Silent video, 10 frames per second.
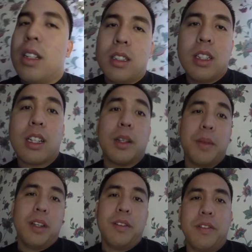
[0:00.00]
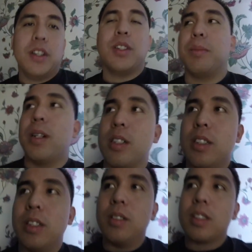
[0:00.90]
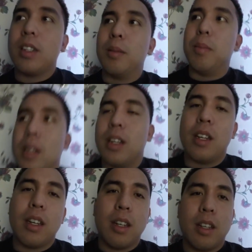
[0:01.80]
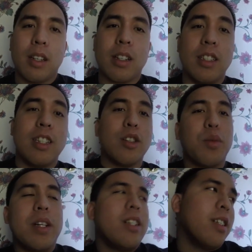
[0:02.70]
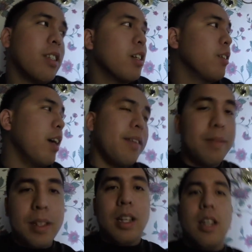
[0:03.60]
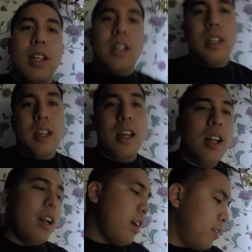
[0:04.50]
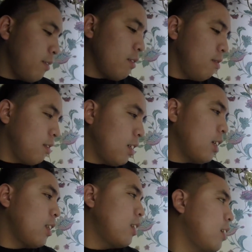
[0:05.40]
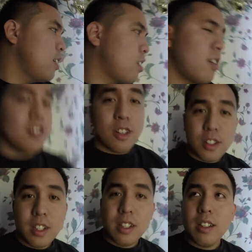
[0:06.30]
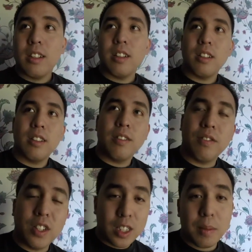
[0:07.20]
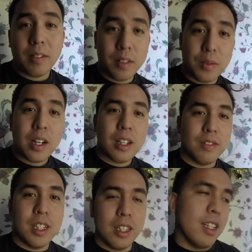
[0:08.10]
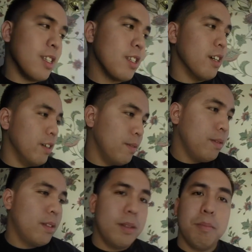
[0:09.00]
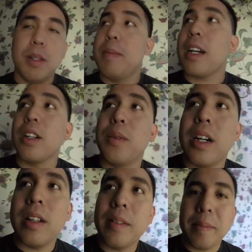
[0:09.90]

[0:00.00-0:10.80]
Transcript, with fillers: It's not gonna be official part two, it's gonna be continuation. So yeah. Heading out. Gonna get the day started early. First time in a while I've done this, so be back in a while.